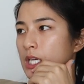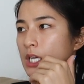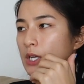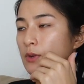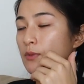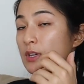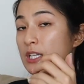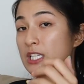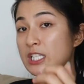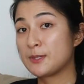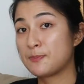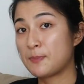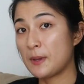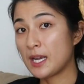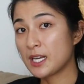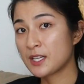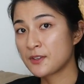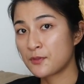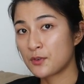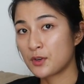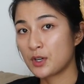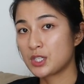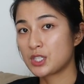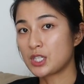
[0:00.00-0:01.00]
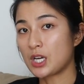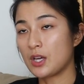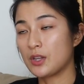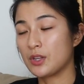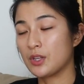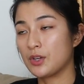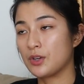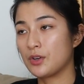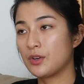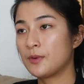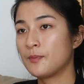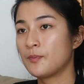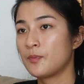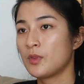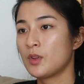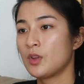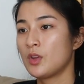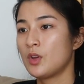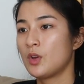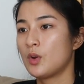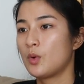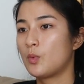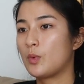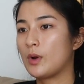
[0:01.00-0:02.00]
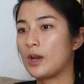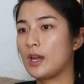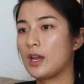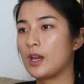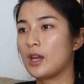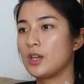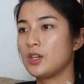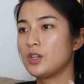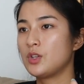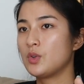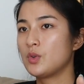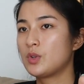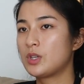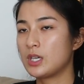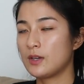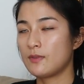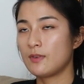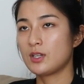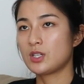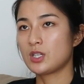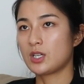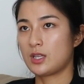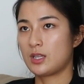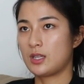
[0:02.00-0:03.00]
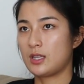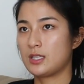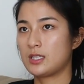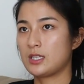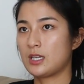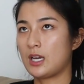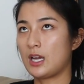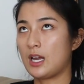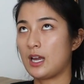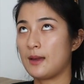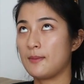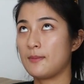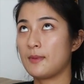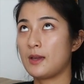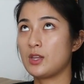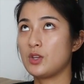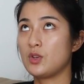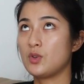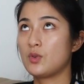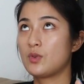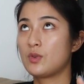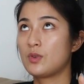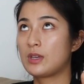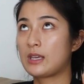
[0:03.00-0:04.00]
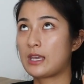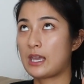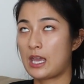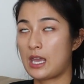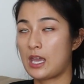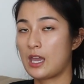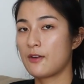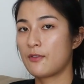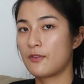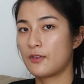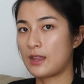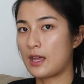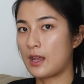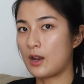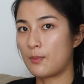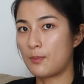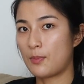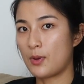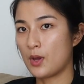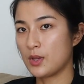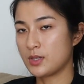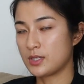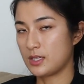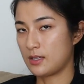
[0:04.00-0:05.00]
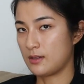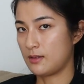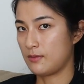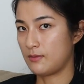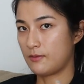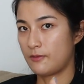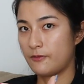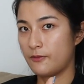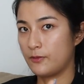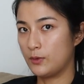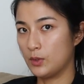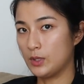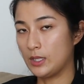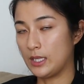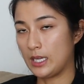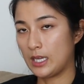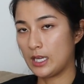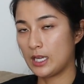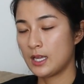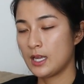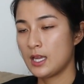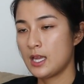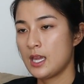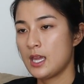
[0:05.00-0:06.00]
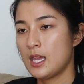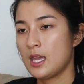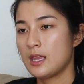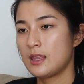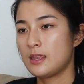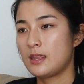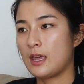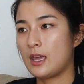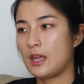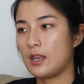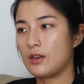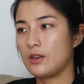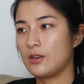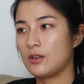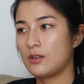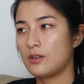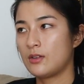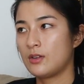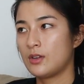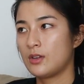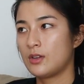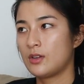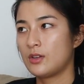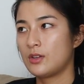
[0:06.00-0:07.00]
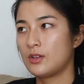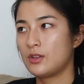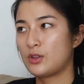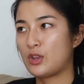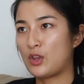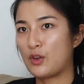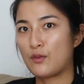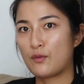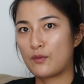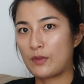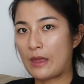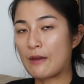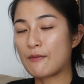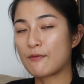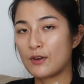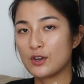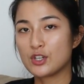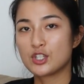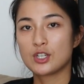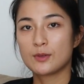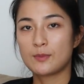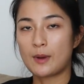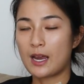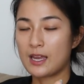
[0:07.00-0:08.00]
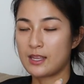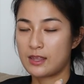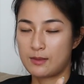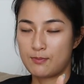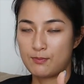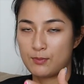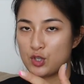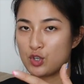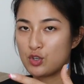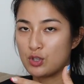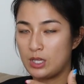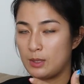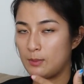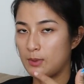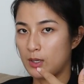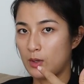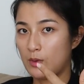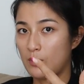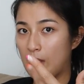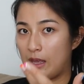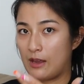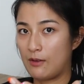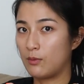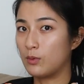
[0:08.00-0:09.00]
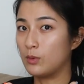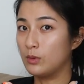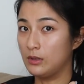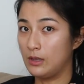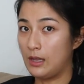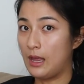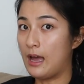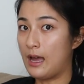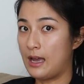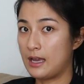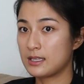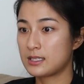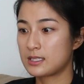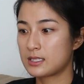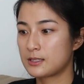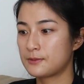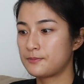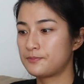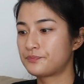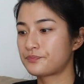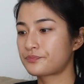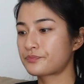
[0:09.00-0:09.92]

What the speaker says: respect for each other, where you give each other the time and you care for that person fully, then that friendship, I truly believe, will last.